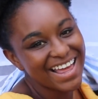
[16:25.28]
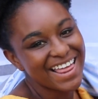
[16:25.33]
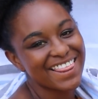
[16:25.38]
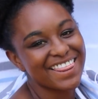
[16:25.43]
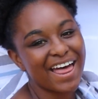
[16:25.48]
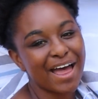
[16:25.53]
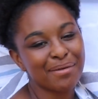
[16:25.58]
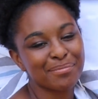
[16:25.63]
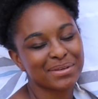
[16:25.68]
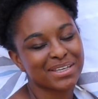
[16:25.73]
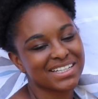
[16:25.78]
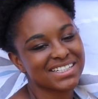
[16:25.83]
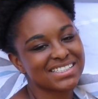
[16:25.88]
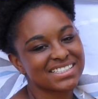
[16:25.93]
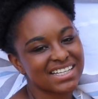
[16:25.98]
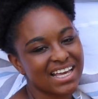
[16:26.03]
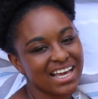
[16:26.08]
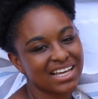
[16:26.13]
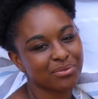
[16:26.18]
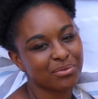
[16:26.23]
that being
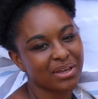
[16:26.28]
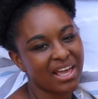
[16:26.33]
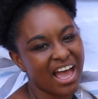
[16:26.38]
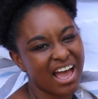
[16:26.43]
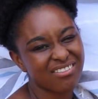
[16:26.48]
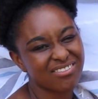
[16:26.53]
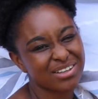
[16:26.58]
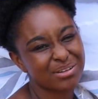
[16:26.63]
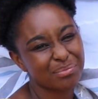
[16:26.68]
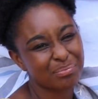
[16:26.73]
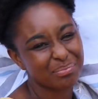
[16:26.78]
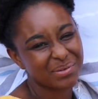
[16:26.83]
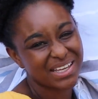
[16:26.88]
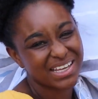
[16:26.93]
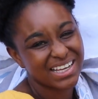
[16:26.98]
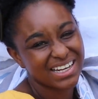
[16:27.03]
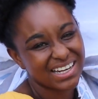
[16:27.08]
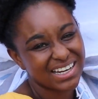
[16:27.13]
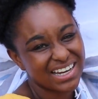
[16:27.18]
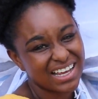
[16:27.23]
said, we haven't
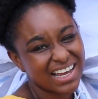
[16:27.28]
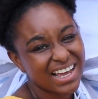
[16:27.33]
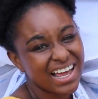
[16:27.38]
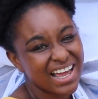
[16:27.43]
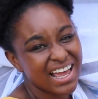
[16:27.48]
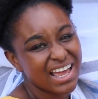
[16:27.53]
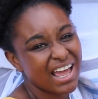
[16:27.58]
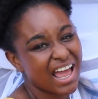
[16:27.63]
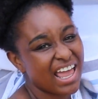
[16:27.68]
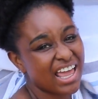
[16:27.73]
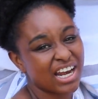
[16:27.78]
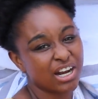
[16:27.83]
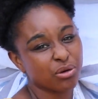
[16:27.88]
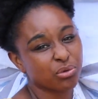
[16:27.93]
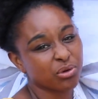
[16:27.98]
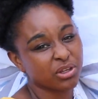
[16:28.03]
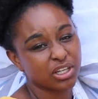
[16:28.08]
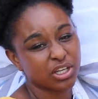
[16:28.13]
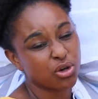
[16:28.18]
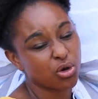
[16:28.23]
been in a
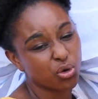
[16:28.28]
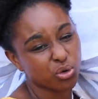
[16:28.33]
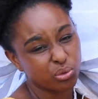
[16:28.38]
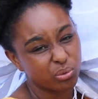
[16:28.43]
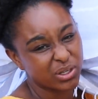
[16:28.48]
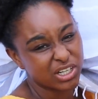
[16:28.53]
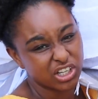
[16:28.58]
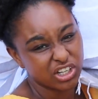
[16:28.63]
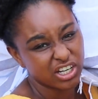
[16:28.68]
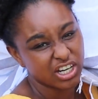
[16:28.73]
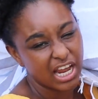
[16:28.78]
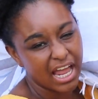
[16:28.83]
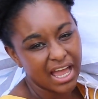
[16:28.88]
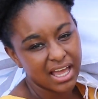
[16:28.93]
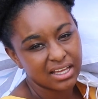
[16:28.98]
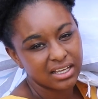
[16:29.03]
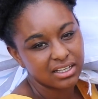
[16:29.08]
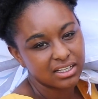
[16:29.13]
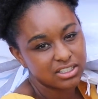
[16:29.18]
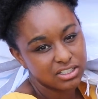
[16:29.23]
really cold winter yet,
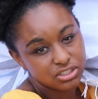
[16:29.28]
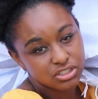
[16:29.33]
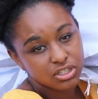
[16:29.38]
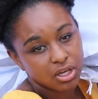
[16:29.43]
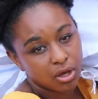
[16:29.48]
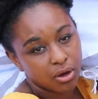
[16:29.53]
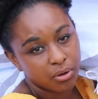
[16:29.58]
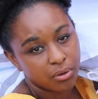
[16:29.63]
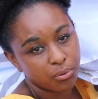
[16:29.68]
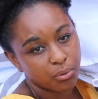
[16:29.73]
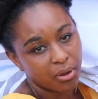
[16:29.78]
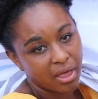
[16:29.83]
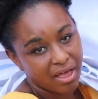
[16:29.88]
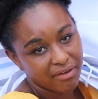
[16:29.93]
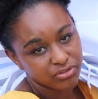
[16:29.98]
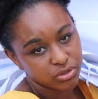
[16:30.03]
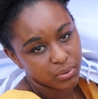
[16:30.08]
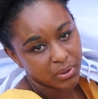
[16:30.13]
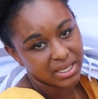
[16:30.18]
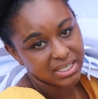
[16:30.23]
so we'll
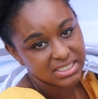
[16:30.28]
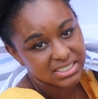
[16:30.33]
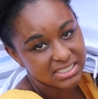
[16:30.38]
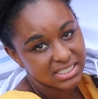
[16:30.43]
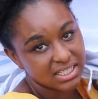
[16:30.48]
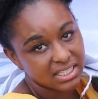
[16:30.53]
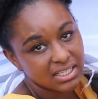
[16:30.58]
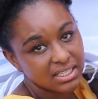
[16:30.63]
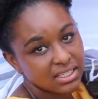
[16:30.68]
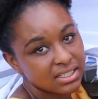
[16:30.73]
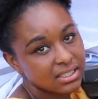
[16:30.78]
have to wait and see.